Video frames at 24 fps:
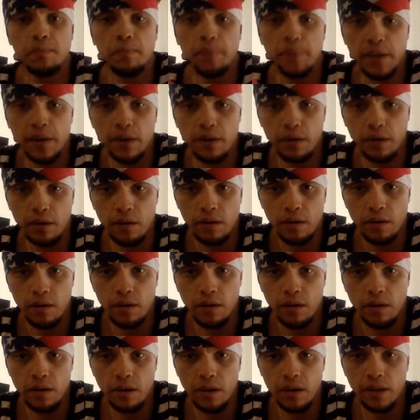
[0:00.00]
bitter
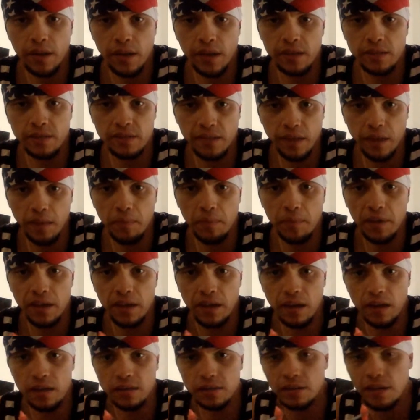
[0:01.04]
against them
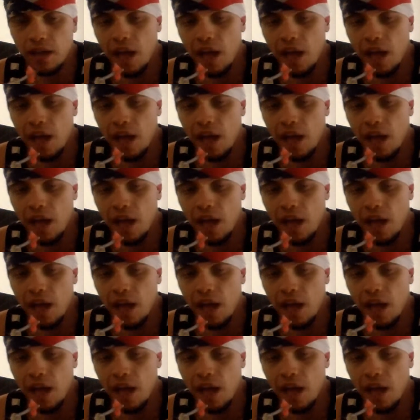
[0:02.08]
because